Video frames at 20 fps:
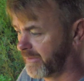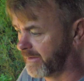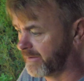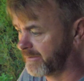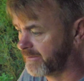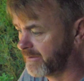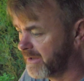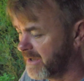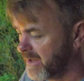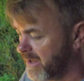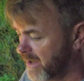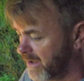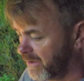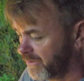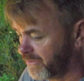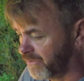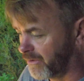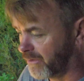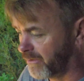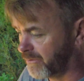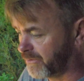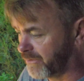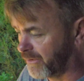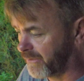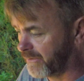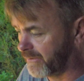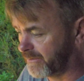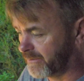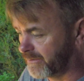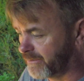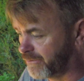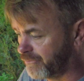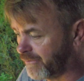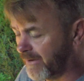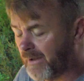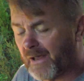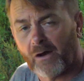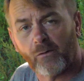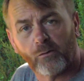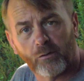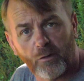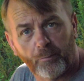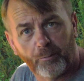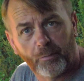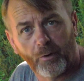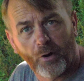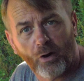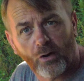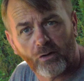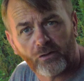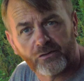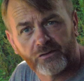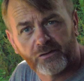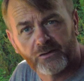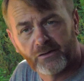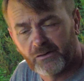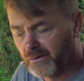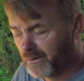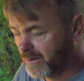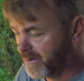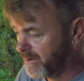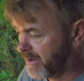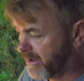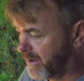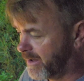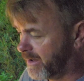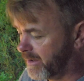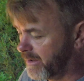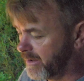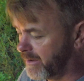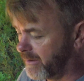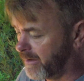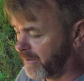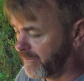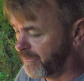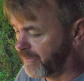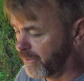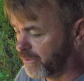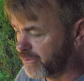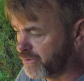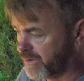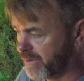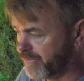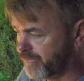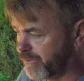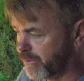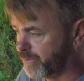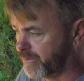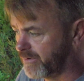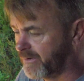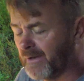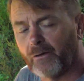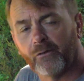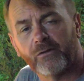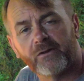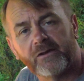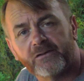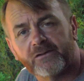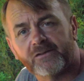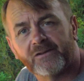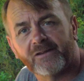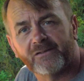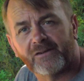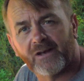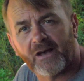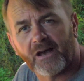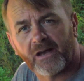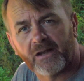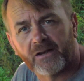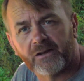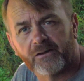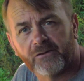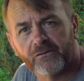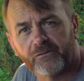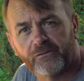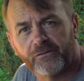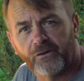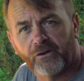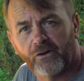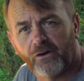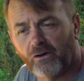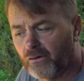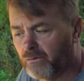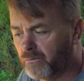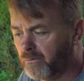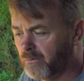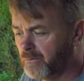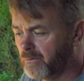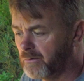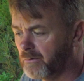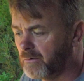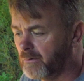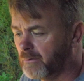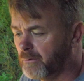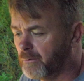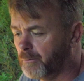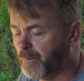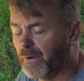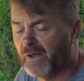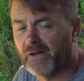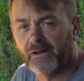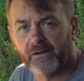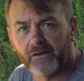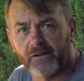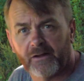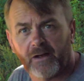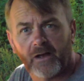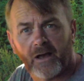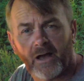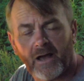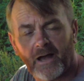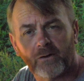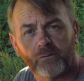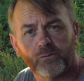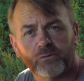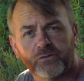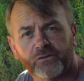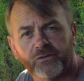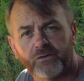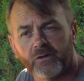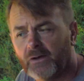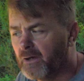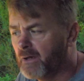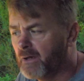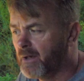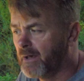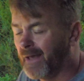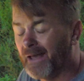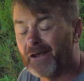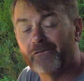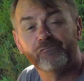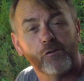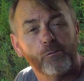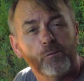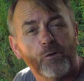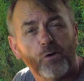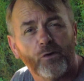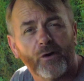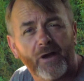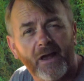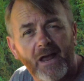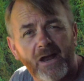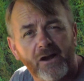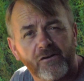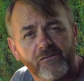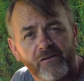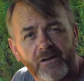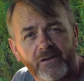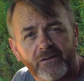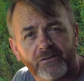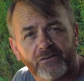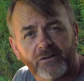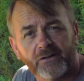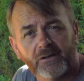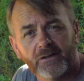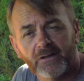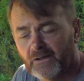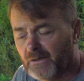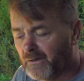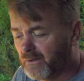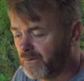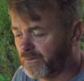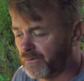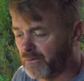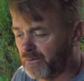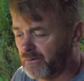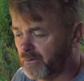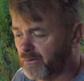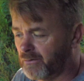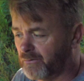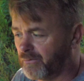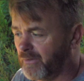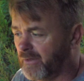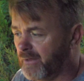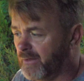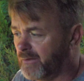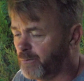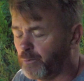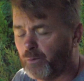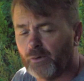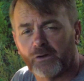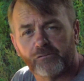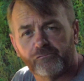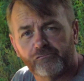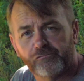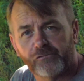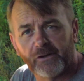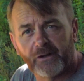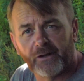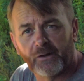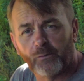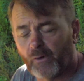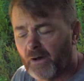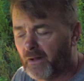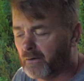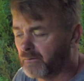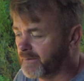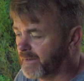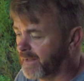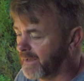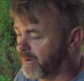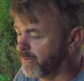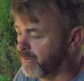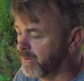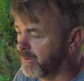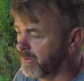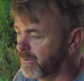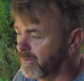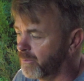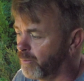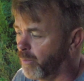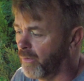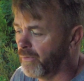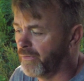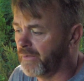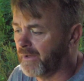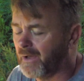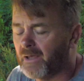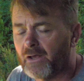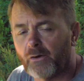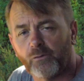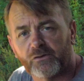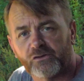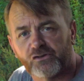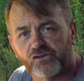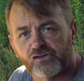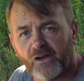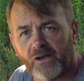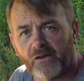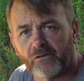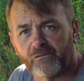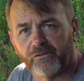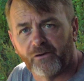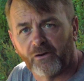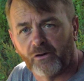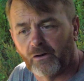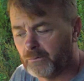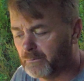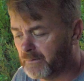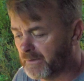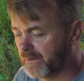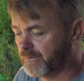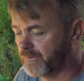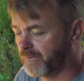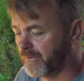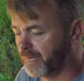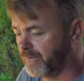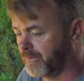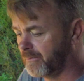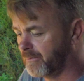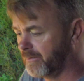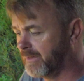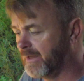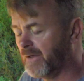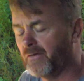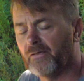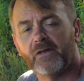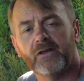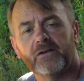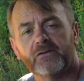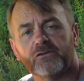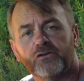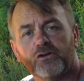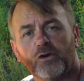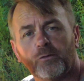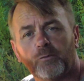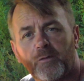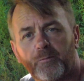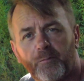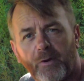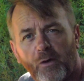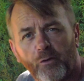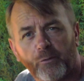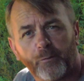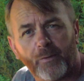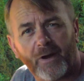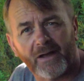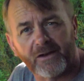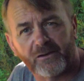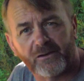this. So this is straight out of the box. A 4G router. Now these are designed for being in a house in remote areas, so these work really well. Now one thing I always check for is these are normally powered by